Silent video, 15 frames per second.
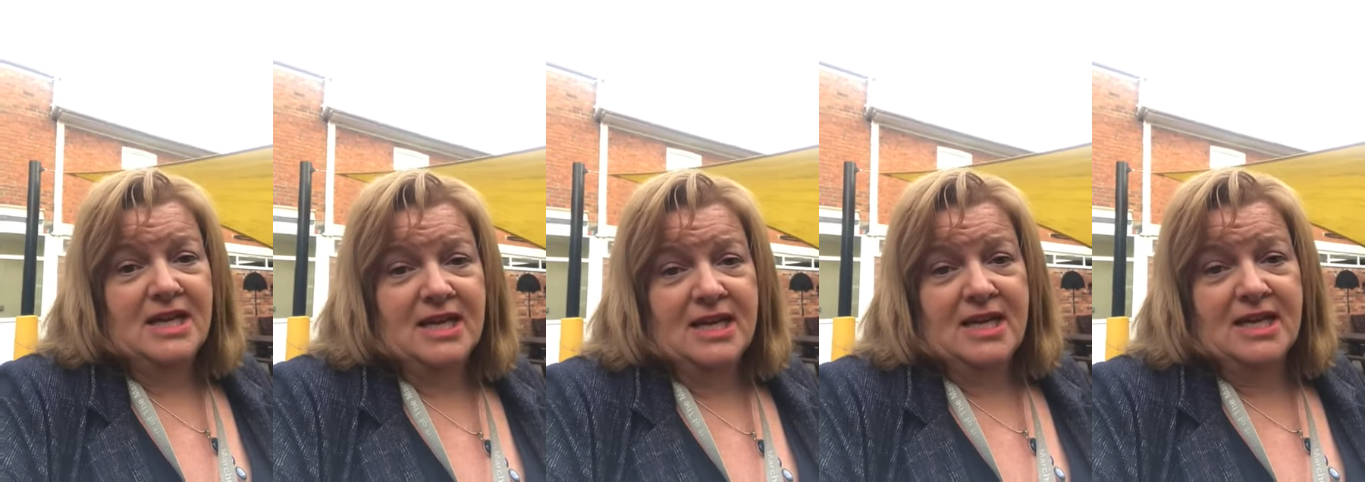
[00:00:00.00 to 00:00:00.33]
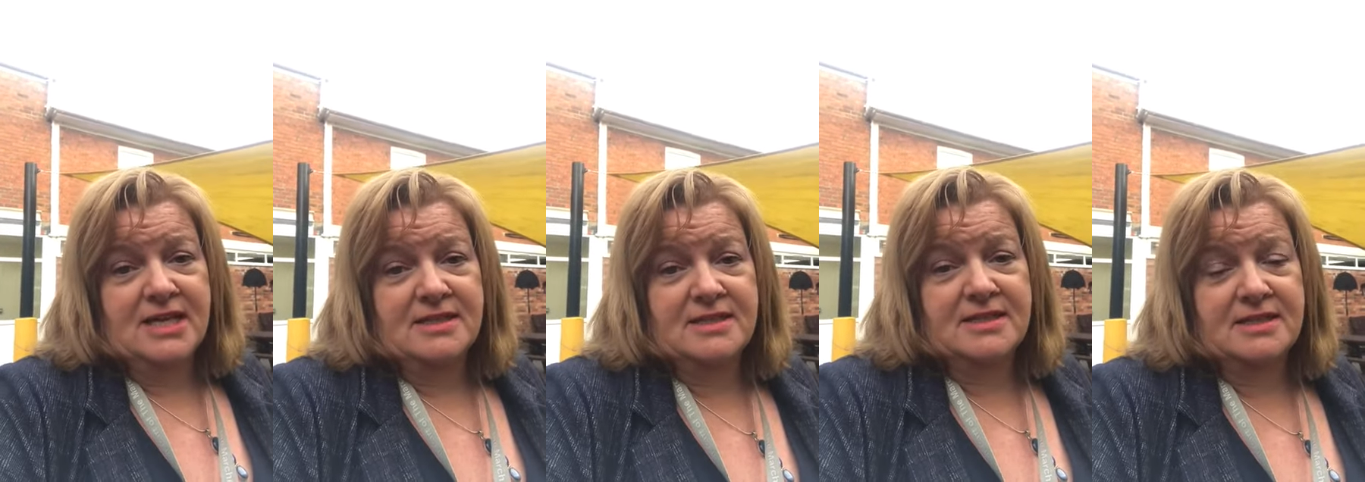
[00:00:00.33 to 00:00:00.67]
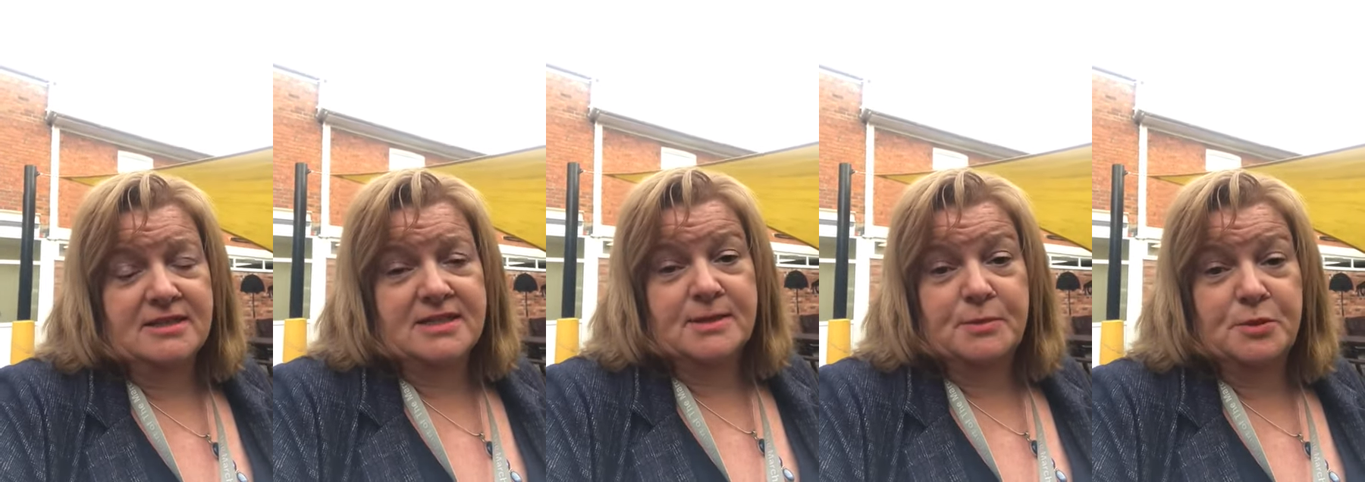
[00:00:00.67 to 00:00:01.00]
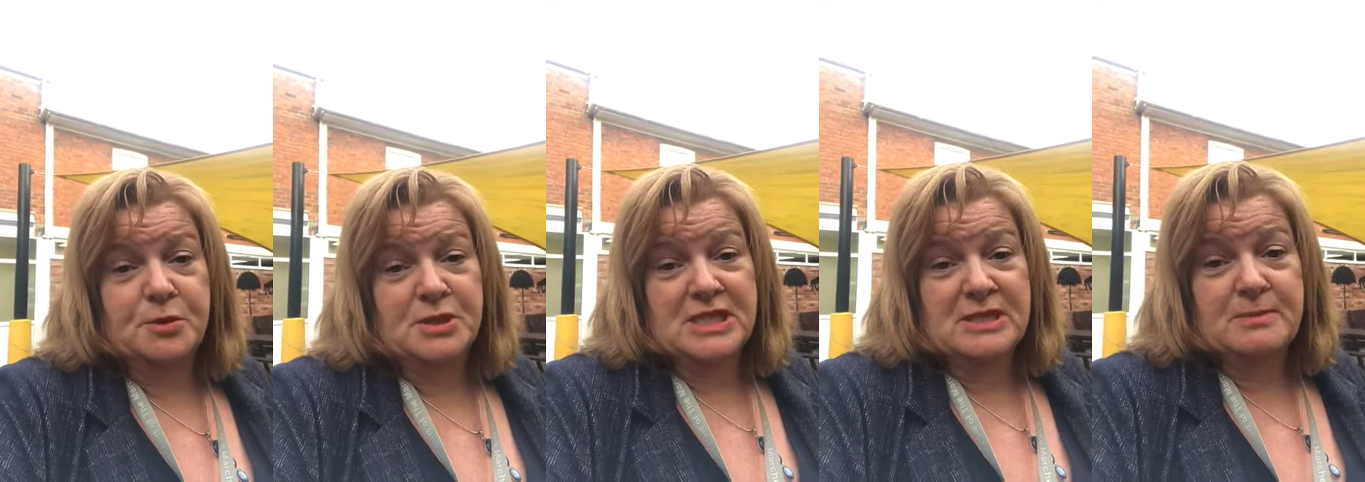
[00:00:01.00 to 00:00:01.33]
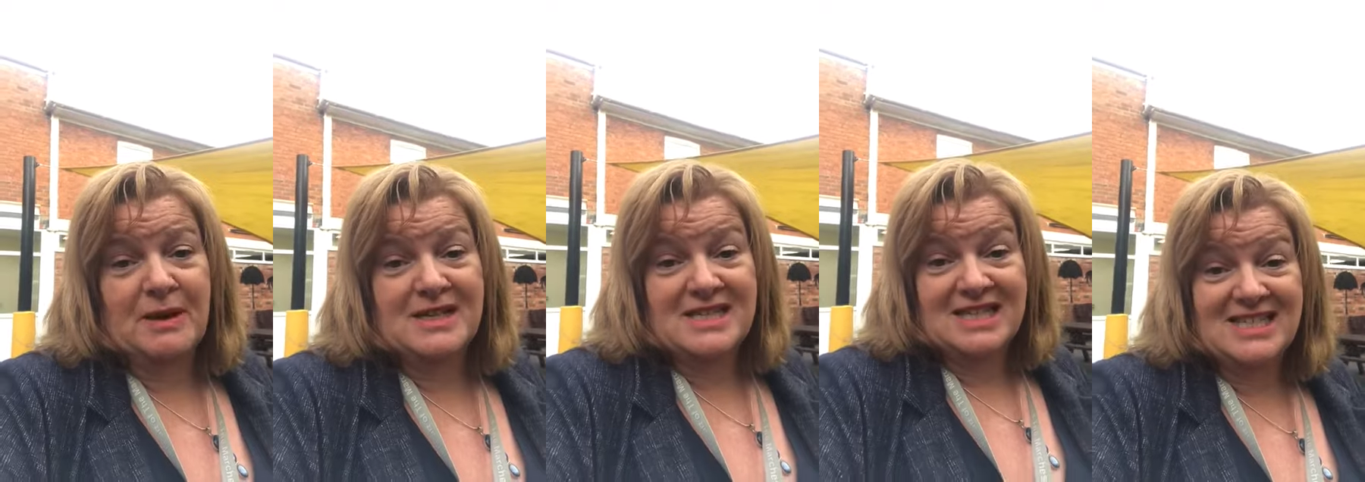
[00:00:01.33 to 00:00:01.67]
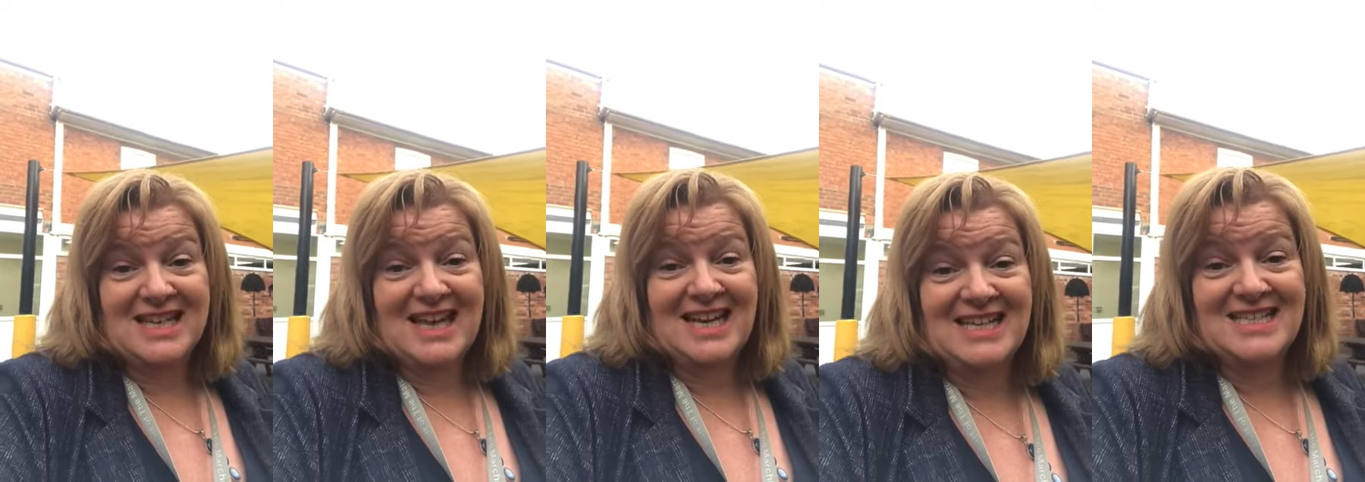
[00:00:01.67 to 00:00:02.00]
is supported by
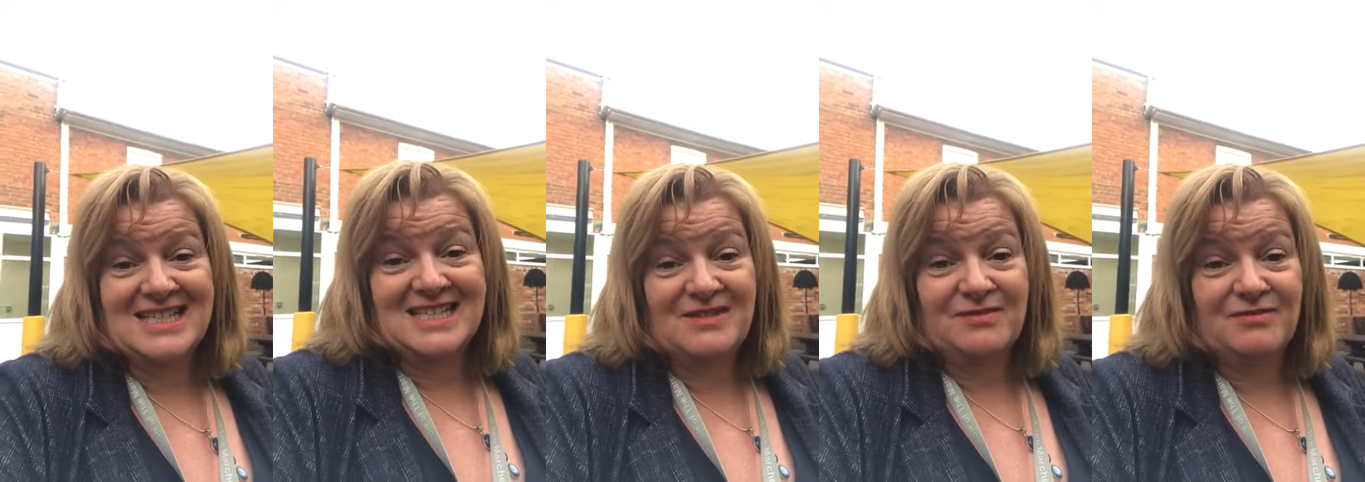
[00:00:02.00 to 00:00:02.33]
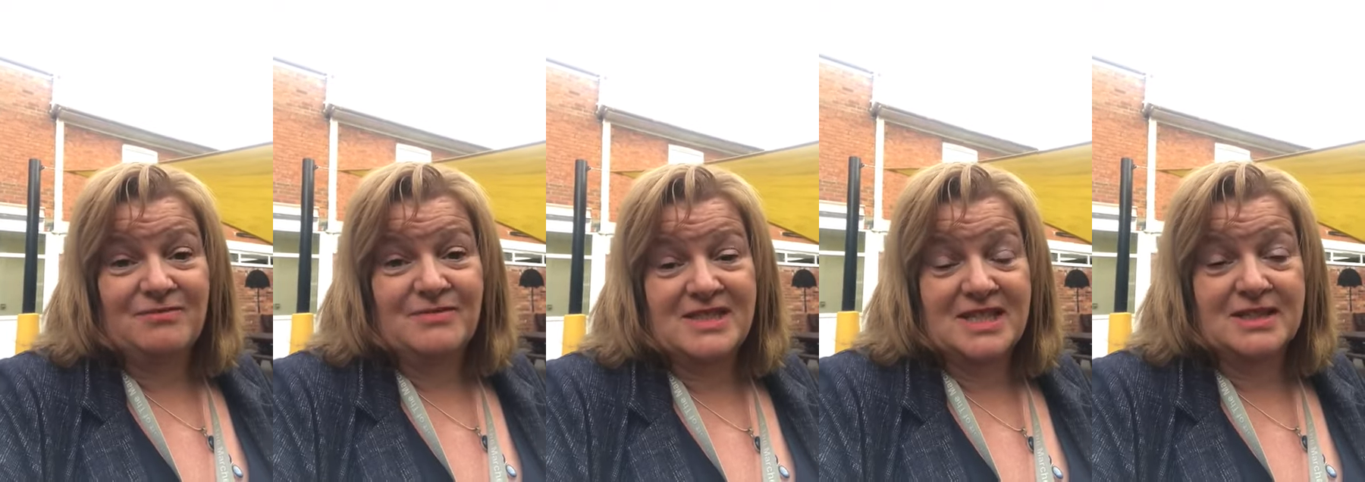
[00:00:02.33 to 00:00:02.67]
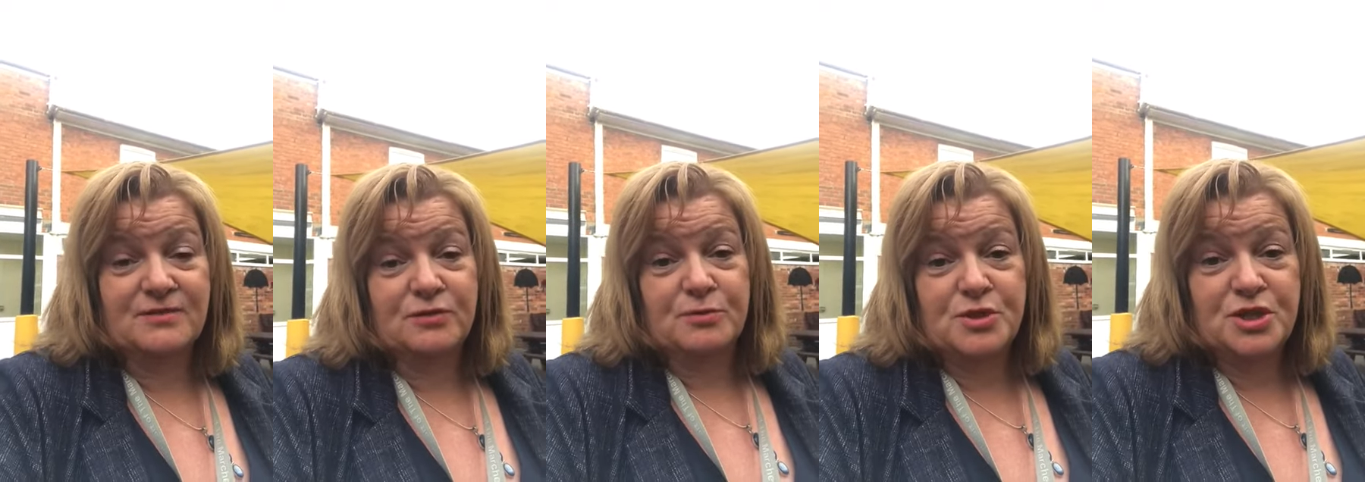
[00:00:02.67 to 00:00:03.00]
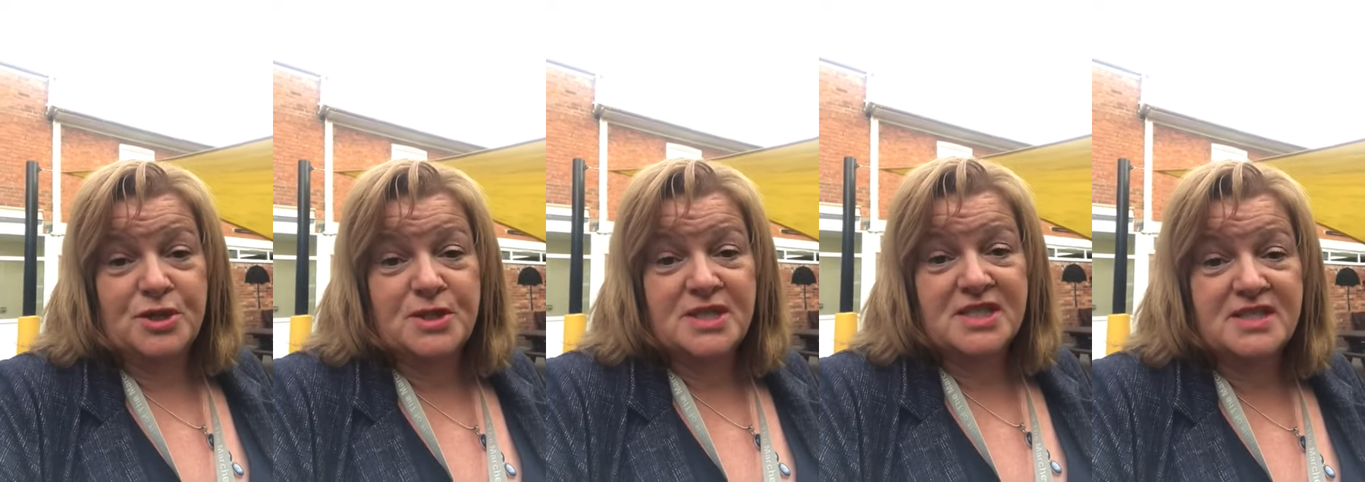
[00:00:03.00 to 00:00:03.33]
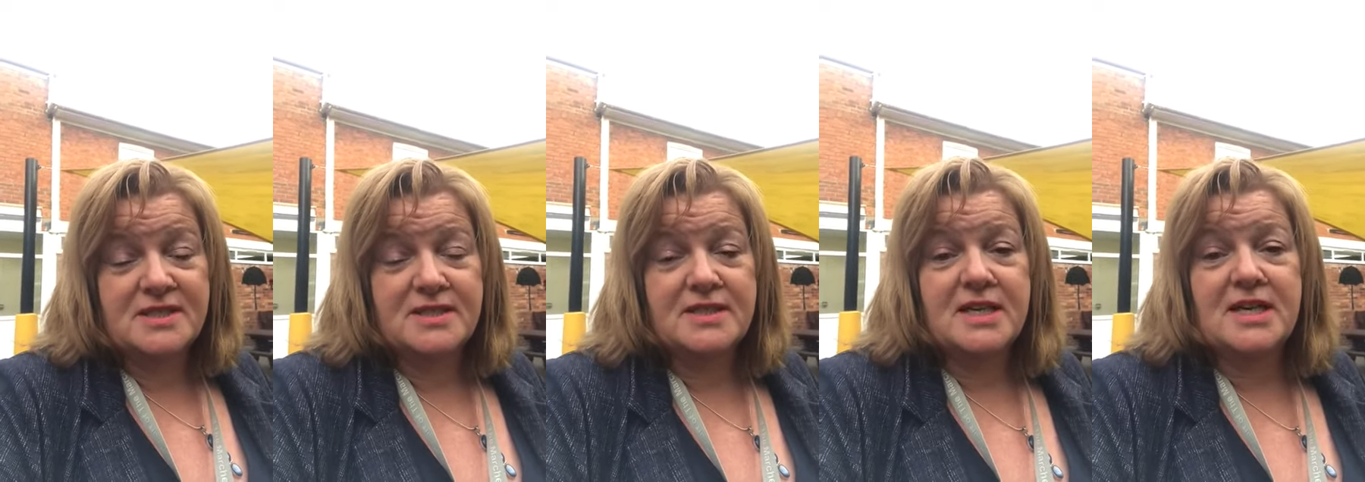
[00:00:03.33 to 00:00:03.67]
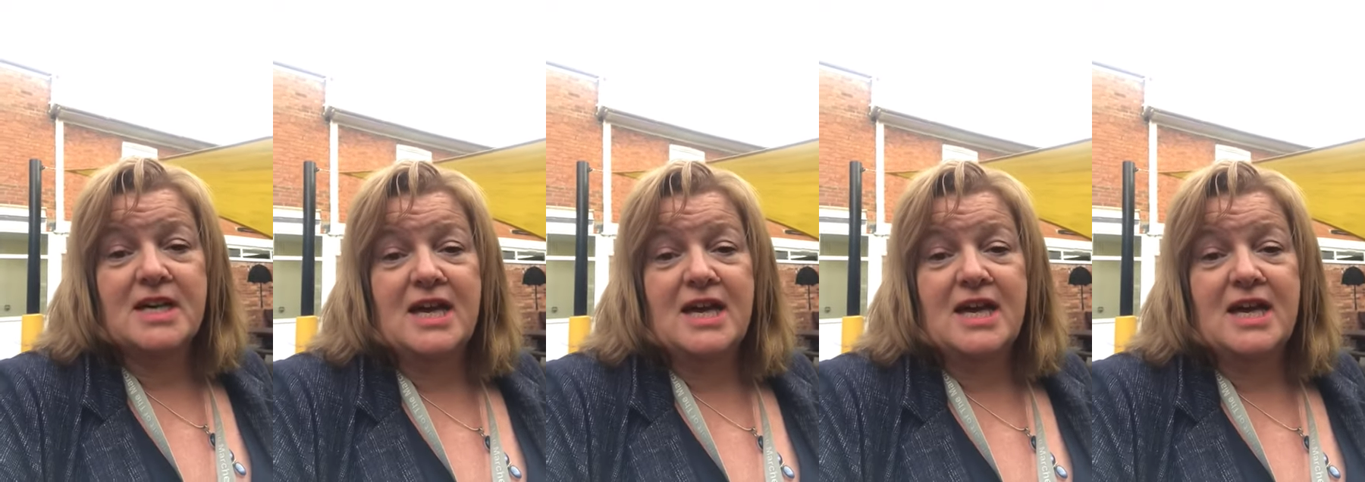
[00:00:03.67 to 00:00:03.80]
dedicated sixth form tutors